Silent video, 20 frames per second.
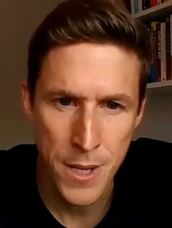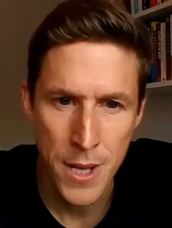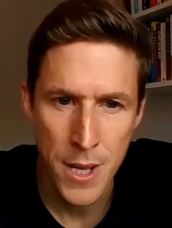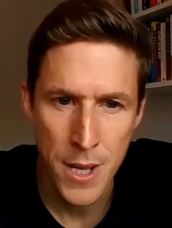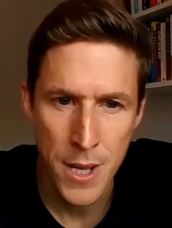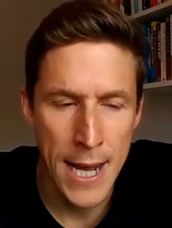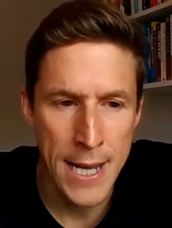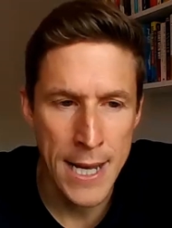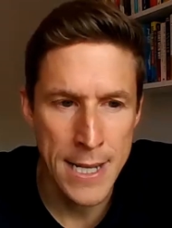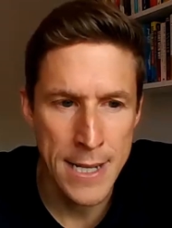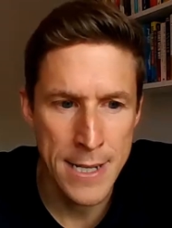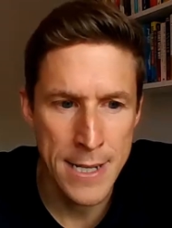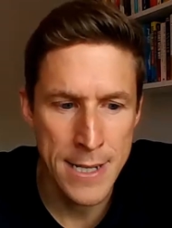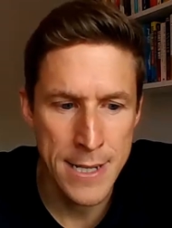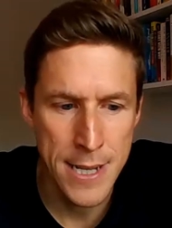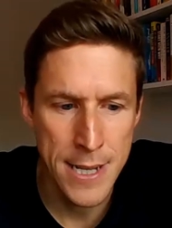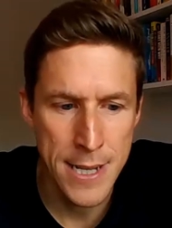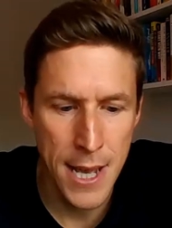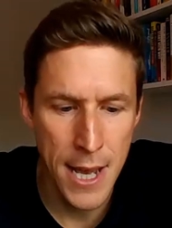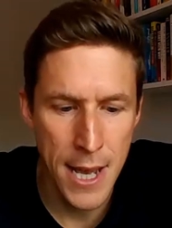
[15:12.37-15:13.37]

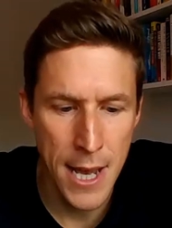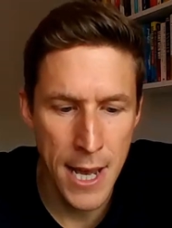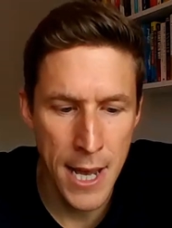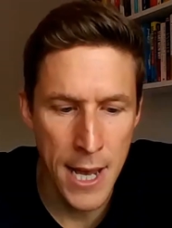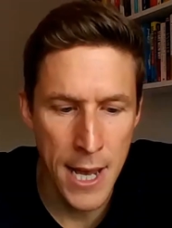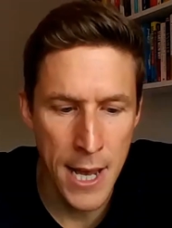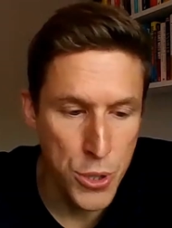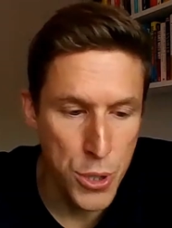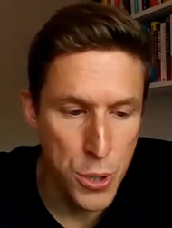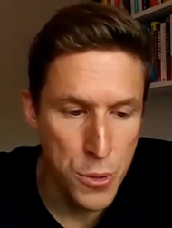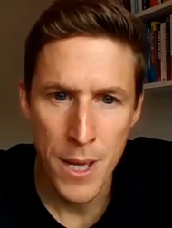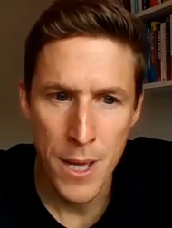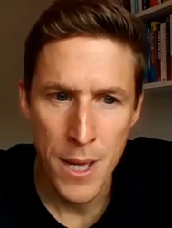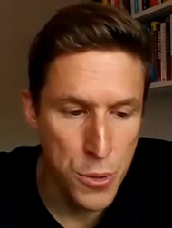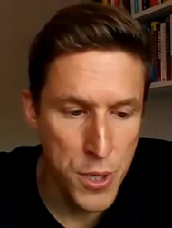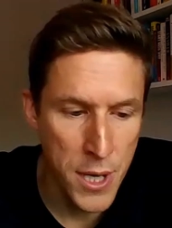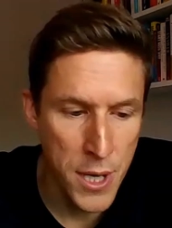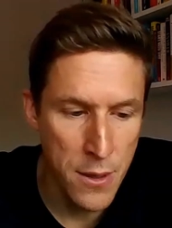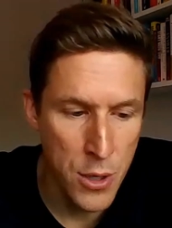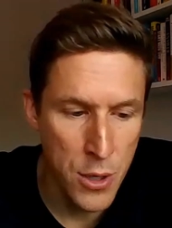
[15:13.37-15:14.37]
And I
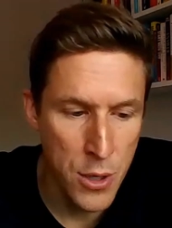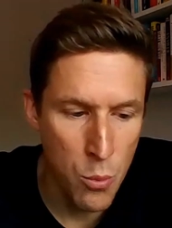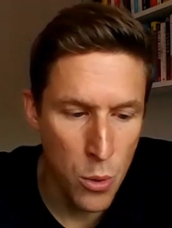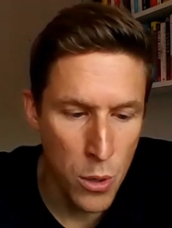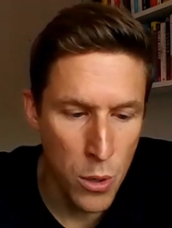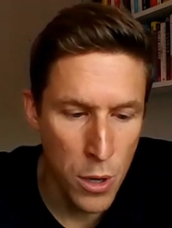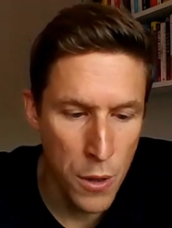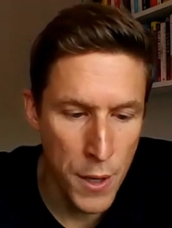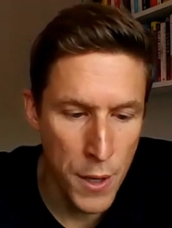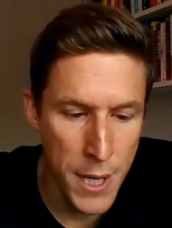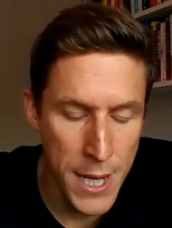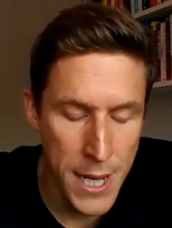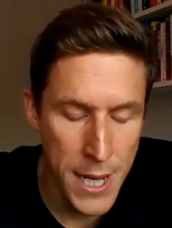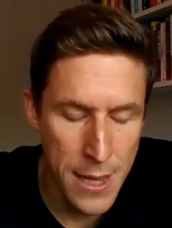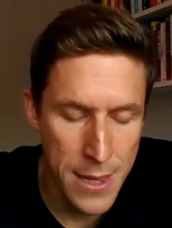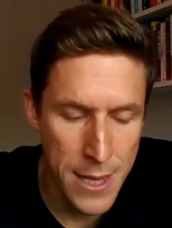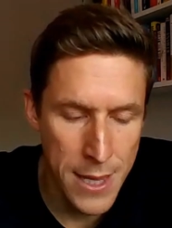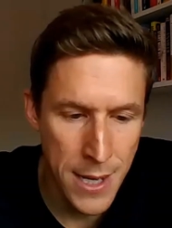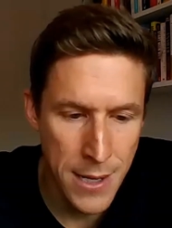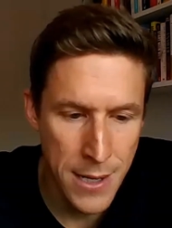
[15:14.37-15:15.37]
also think that one of the
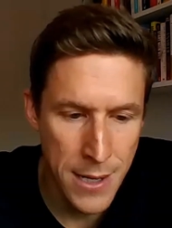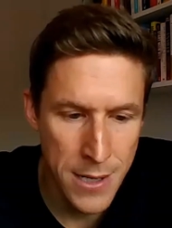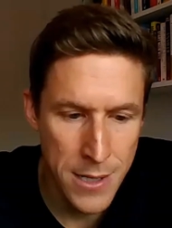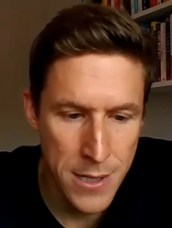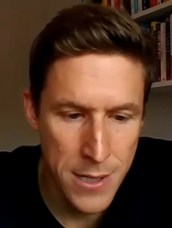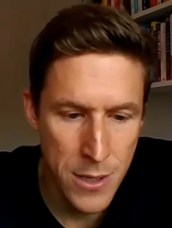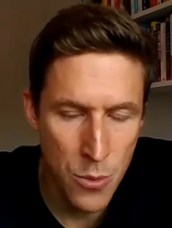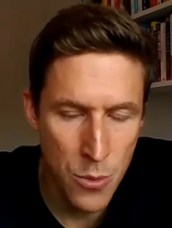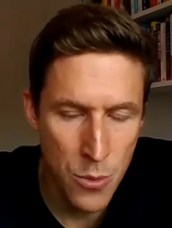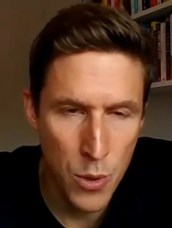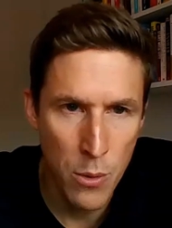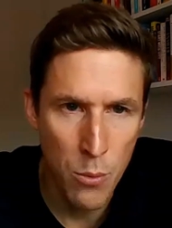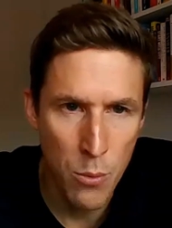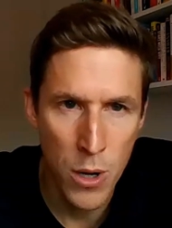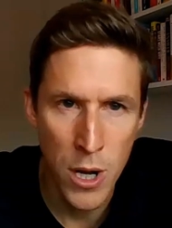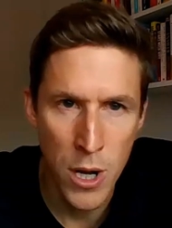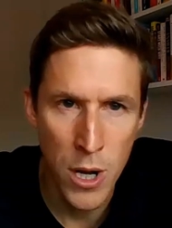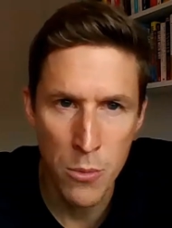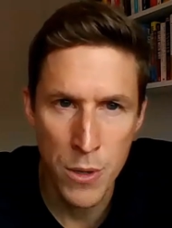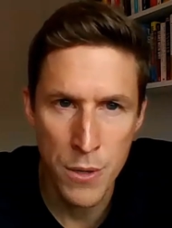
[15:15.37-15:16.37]
key things that
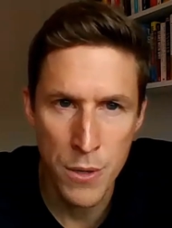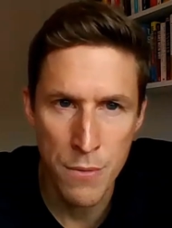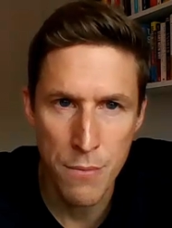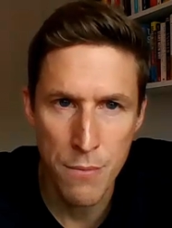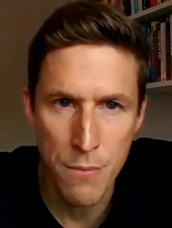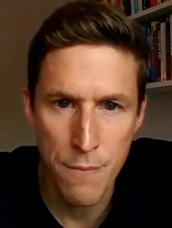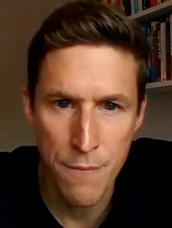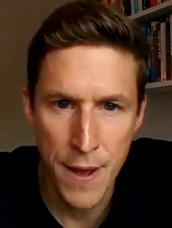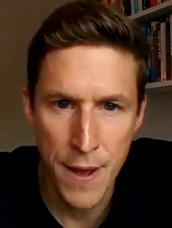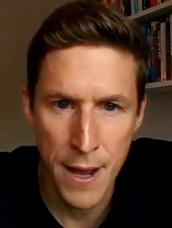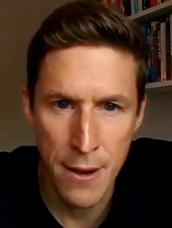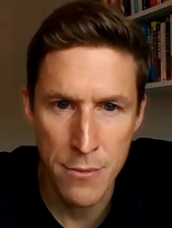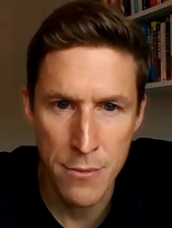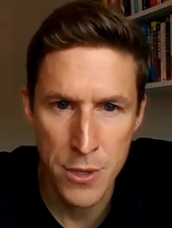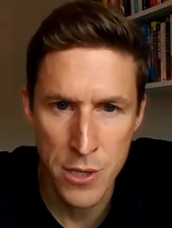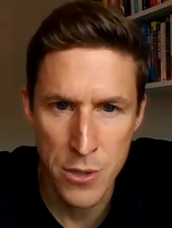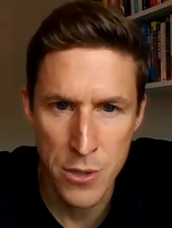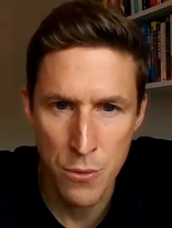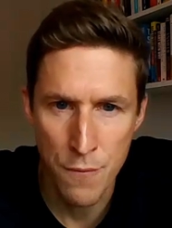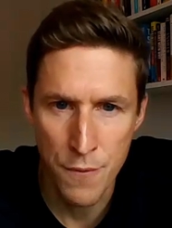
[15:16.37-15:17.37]
we work with
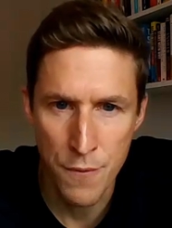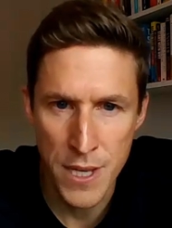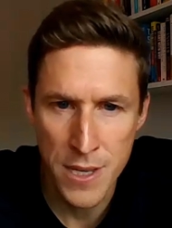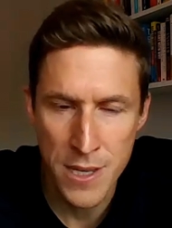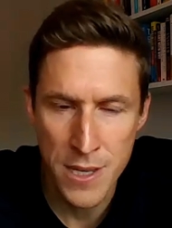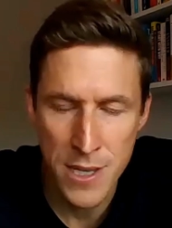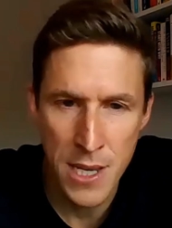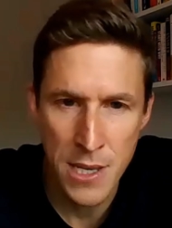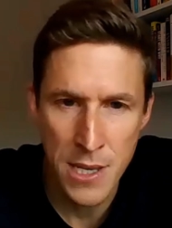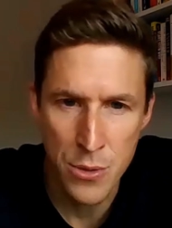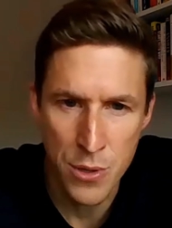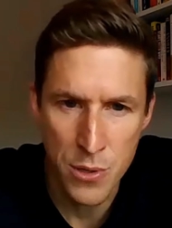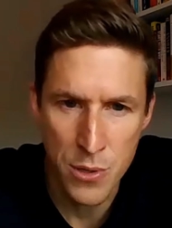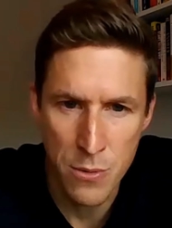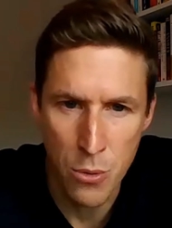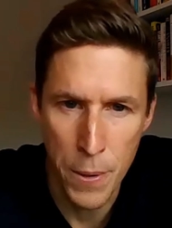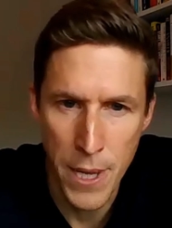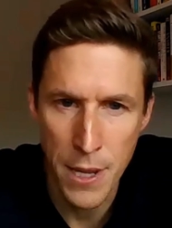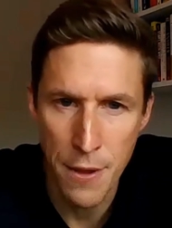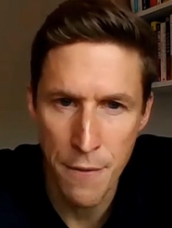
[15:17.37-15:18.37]
founders or VCs
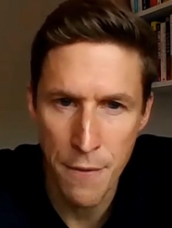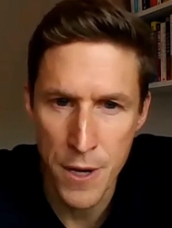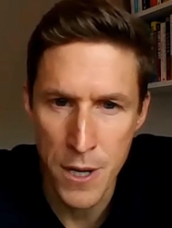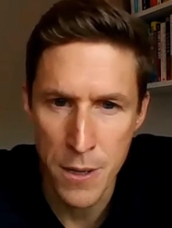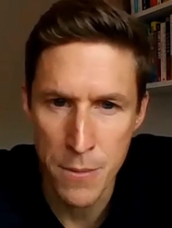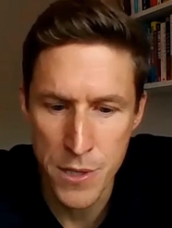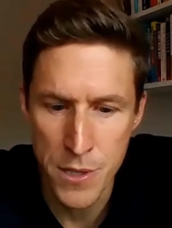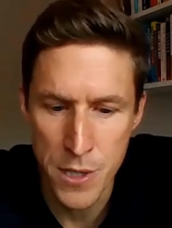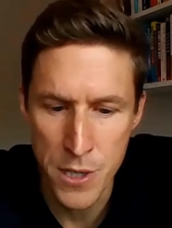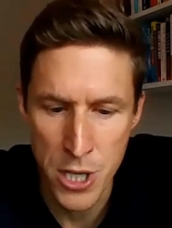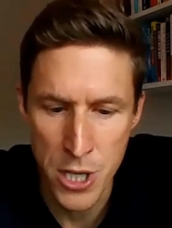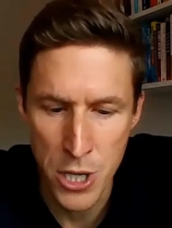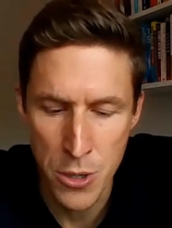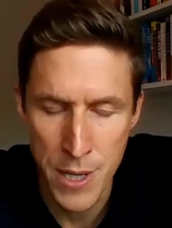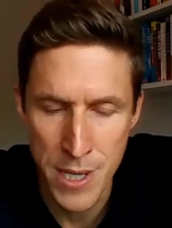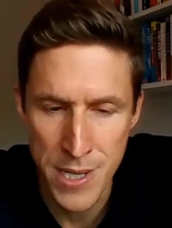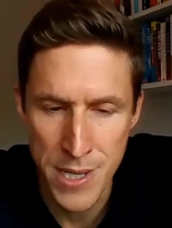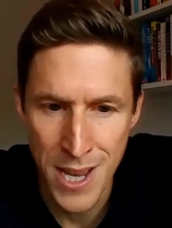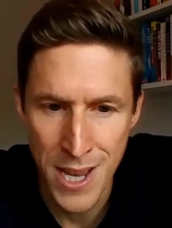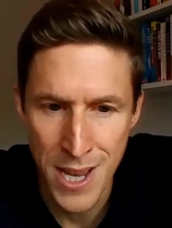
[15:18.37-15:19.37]
or PE firms to
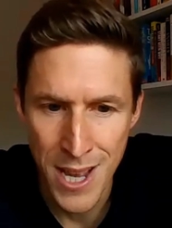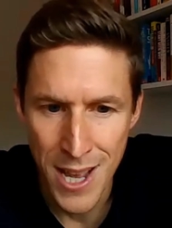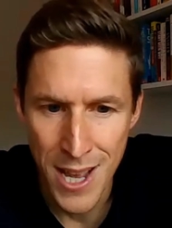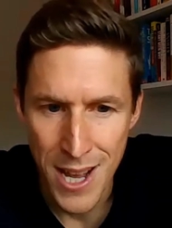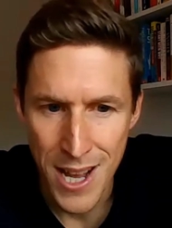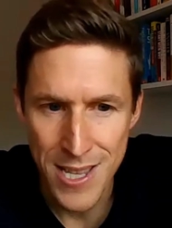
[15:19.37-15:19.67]
do is